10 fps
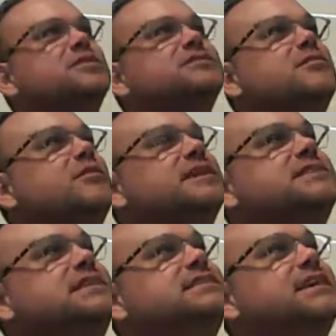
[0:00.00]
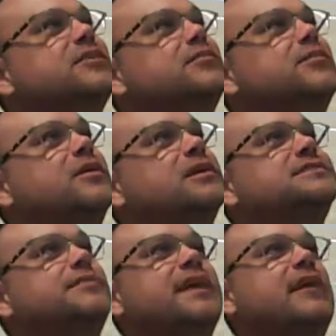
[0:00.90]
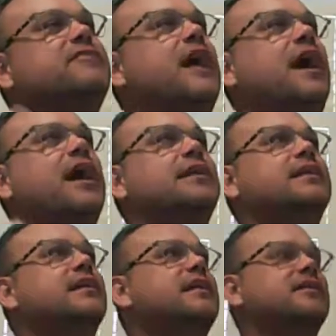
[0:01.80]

Where some of my Zig Ziglar books? I mean, I've got